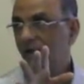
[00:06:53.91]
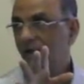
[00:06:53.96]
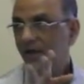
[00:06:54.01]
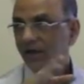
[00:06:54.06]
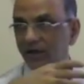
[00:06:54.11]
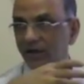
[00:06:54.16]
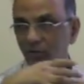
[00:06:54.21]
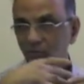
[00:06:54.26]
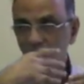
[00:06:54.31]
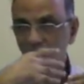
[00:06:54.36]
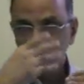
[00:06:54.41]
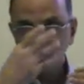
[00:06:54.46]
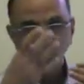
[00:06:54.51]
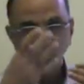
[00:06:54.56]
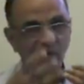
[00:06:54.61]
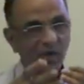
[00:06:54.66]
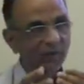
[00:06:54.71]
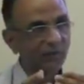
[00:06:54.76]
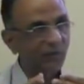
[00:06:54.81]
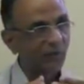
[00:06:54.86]
And
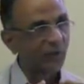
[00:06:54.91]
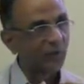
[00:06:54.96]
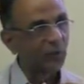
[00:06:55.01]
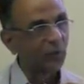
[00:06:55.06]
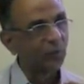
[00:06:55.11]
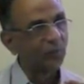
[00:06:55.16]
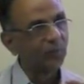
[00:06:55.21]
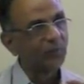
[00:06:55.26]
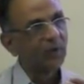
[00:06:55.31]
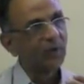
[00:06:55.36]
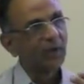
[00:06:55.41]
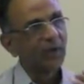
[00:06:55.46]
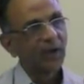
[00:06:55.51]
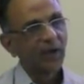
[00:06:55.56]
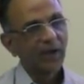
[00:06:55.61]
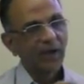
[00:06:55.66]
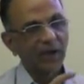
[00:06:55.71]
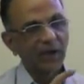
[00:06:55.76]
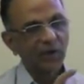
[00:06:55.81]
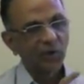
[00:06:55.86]
homework for you,
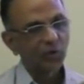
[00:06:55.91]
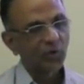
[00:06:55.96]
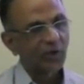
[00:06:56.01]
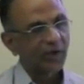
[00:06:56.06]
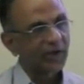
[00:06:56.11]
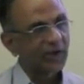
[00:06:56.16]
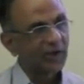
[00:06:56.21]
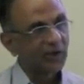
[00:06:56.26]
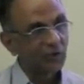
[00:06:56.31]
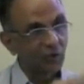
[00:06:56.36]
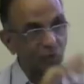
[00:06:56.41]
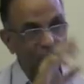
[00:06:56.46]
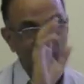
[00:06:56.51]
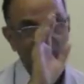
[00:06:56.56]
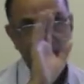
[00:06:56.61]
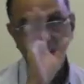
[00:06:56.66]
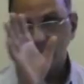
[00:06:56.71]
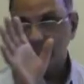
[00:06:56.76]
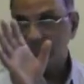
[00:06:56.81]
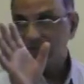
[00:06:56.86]
endotracheal tube
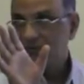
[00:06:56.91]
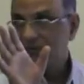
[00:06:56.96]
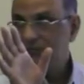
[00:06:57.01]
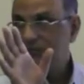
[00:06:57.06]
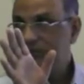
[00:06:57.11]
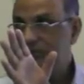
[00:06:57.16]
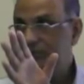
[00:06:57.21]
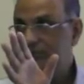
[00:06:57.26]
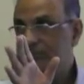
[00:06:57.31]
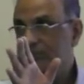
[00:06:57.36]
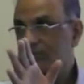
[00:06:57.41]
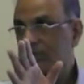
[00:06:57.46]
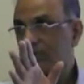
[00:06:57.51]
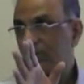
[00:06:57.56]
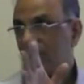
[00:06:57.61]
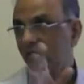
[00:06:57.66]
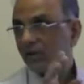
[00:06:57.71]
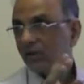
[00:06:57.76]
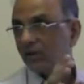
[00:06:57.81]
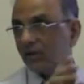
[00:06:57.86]
numbers,
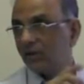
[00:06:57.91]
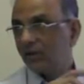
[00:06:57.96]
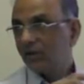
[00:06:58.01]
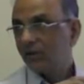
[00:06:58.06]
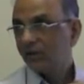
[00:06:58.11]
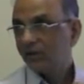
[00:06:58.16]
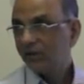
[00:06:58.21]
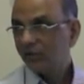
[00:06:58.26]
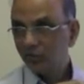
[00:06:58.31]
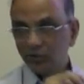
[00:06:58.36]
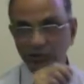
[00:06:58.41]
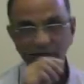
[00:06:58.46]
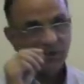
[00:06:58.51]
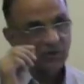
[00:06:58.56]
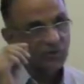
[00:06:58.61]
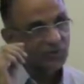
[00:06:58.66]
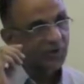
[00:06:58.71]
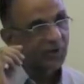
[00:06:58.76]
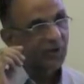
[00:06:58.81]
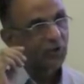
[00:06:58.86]

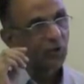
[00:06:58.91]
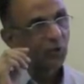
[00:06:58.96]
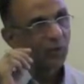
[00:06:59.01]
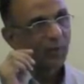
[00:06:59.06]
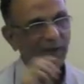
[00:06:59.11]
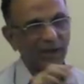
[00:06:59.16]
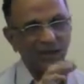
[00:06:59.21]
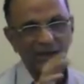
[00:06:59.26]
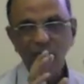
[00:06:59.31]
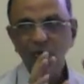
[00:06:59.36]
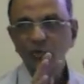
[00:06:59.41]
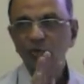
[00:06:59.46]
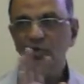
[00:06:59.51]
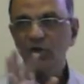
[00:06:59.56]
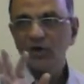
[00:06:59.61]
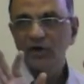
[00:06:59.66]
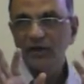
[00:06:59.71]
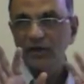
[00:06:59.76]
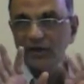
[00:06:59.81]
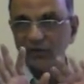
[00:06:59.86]
nasogastric tube. I like to
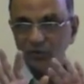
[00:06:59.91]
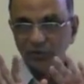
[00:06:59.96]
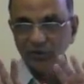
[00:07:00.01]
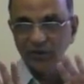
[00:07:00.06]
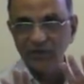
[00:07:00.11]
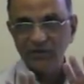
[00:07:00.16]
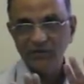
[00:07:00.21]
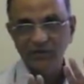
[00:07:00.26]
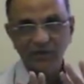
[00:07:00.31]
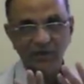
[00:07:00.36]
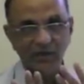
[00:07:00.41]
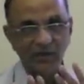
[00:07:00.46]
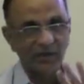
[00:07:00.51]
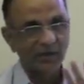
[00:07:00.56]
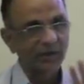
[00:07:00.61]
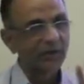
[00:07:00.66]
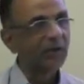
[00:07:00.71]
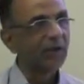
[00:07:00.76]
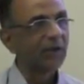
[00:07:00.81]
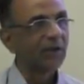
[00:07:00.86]
call it nasogastric
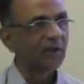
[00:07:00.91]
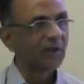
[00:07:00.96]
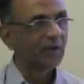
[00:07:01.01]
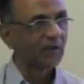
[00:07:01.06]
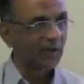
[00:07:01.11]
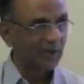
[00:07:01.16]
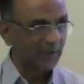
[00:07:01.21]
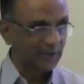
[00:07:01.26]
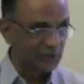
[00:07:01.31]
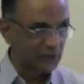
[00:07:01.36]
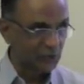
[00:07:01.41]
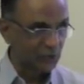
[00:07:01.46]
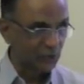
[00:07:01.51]
rather than Ryle's